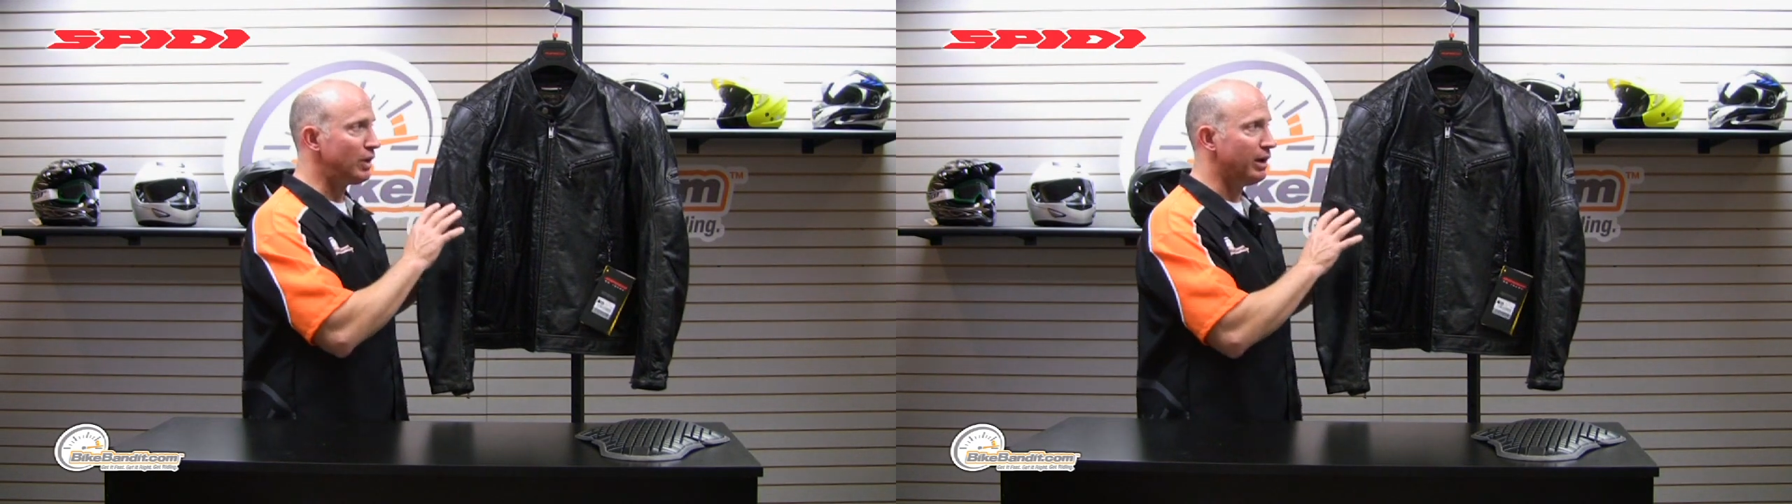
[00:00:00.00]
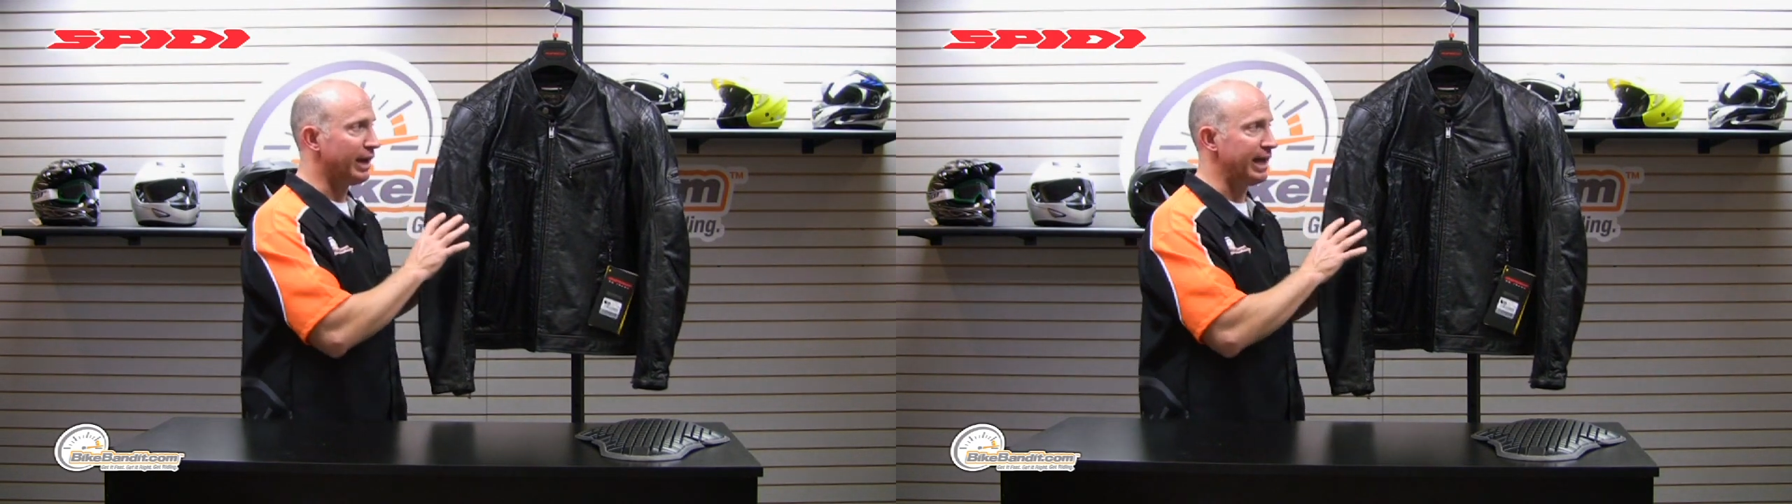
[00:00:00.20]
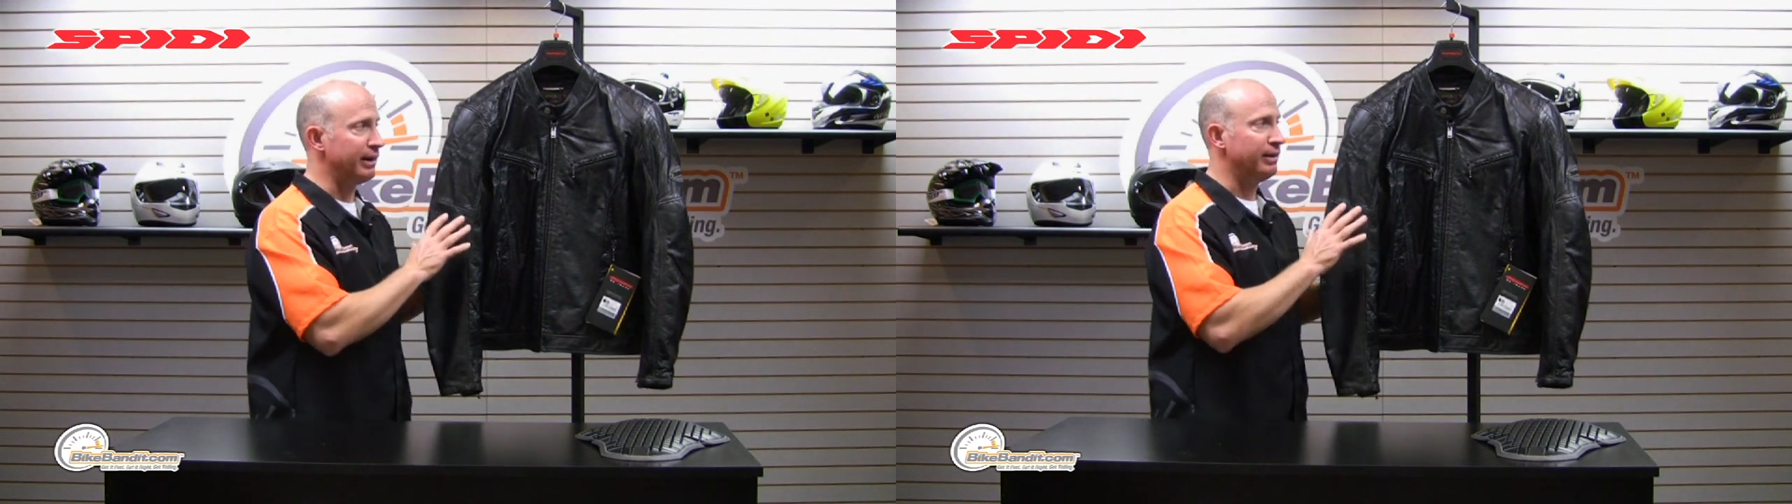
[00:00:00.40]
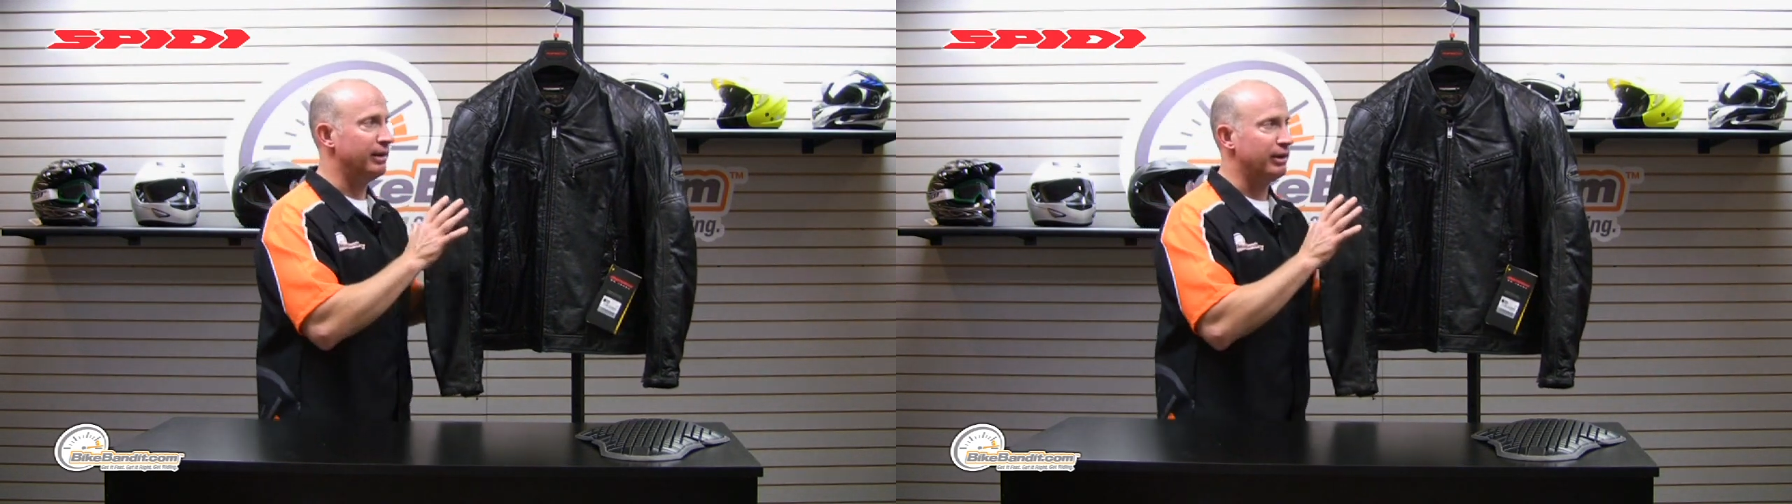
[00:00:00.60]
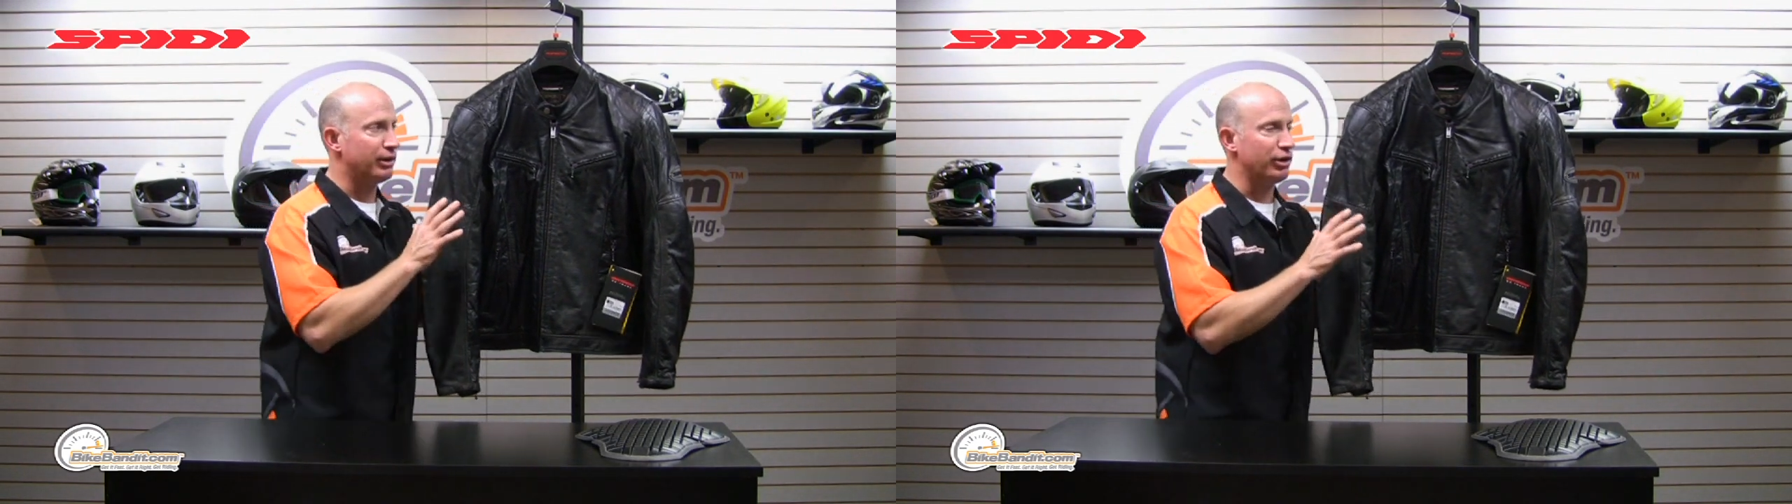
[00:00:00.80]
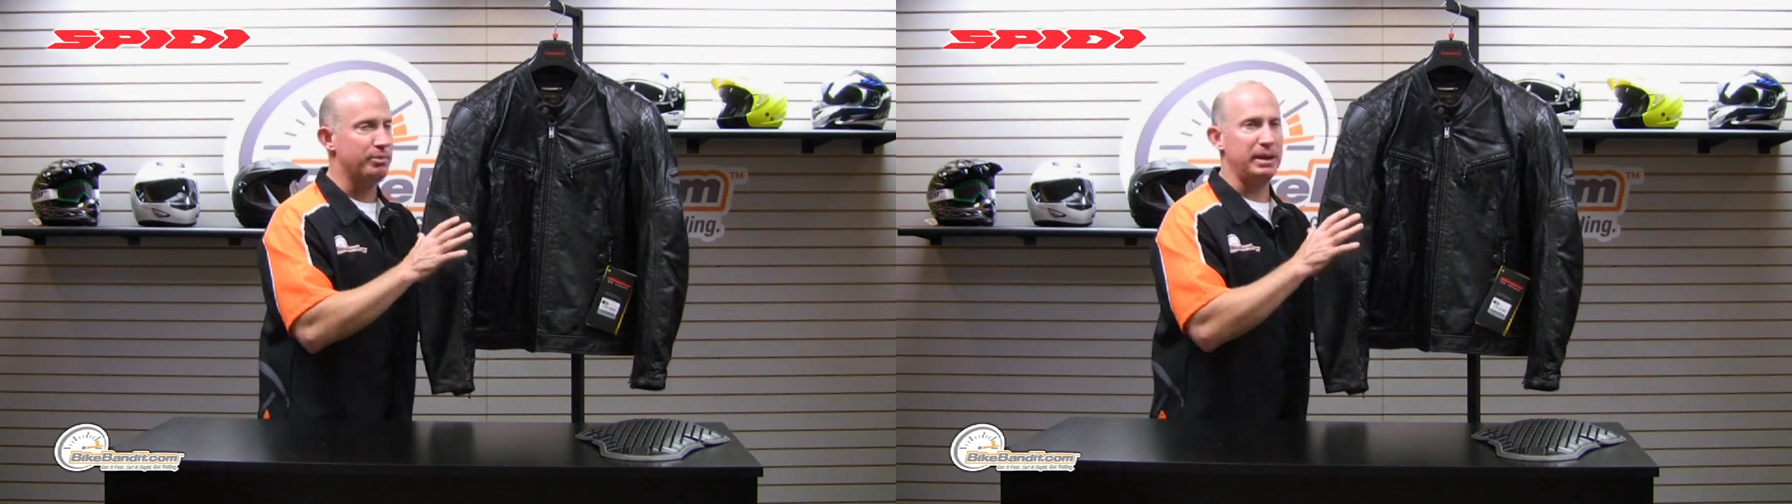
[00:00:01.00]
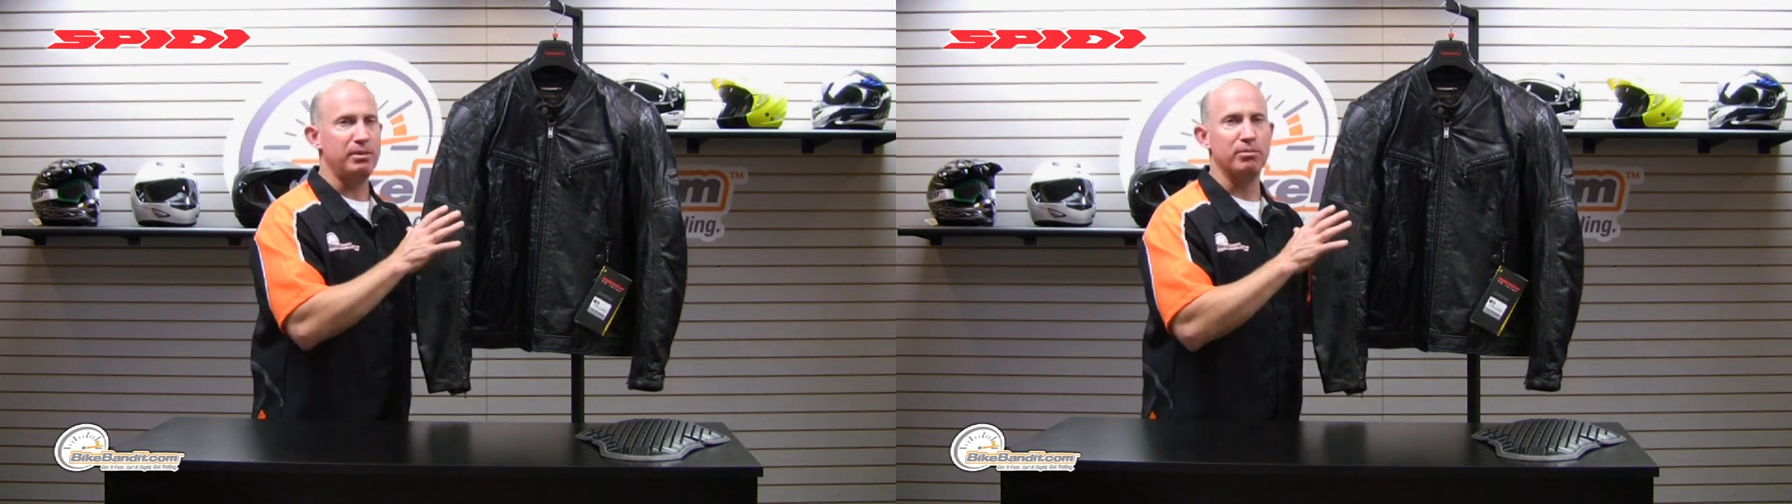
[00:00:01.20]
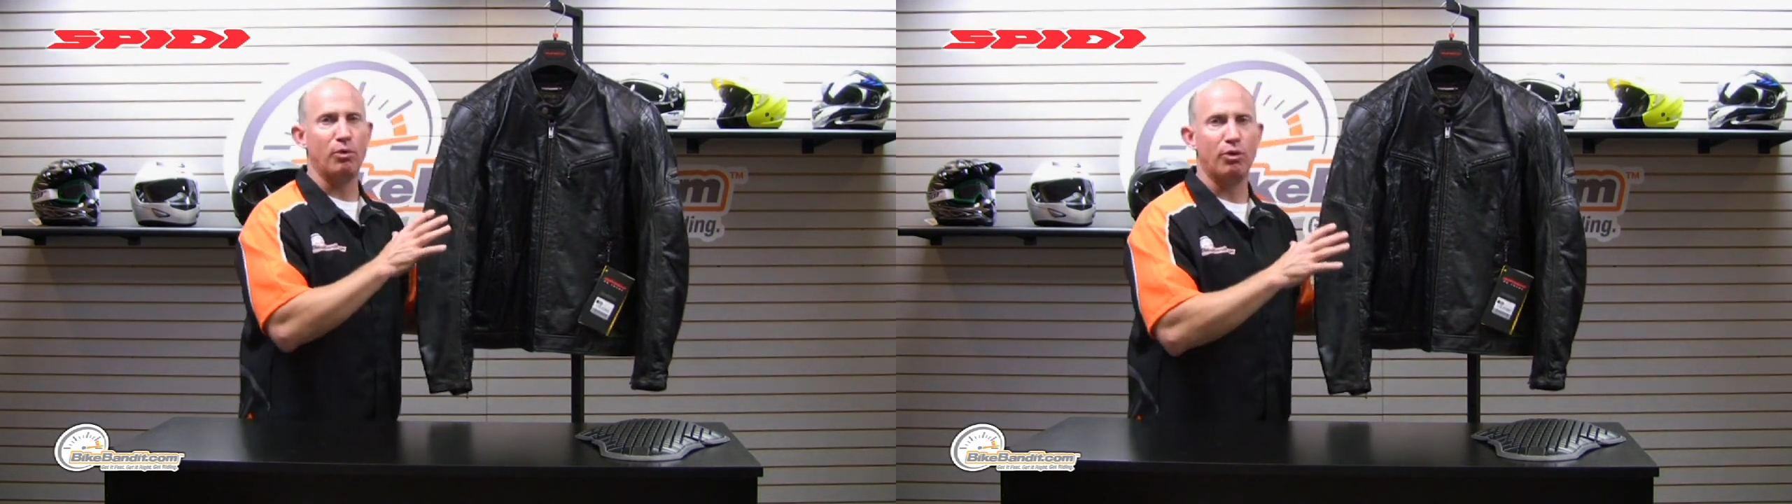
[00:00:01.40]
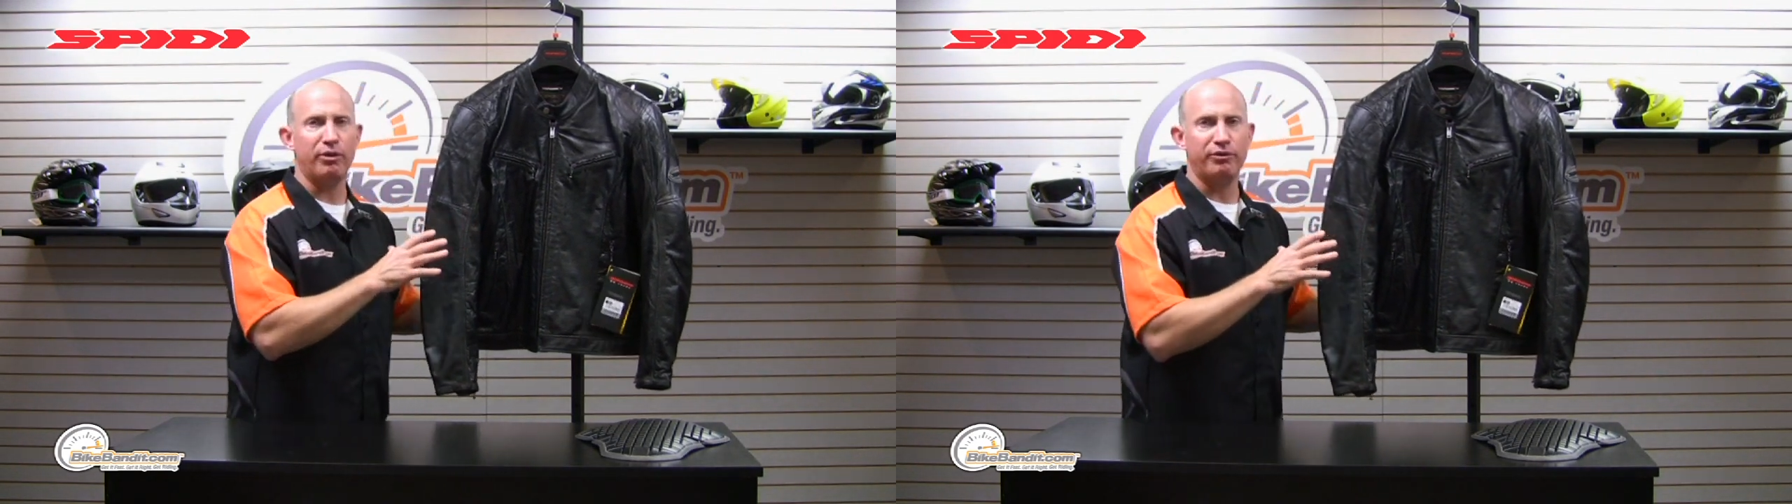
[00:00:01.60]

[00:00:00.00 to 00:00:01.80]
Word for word: Again, gonna be more